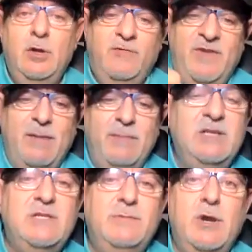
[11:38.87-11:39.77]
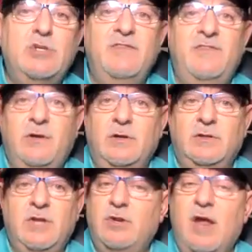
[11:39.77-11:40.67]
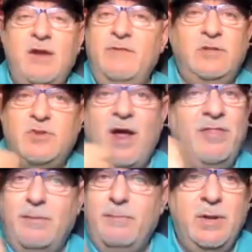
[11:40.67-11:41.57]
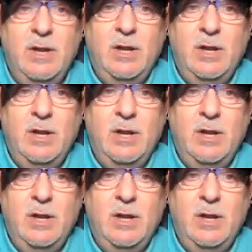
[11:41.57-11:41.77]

your family is the most difficult, so don't even try them.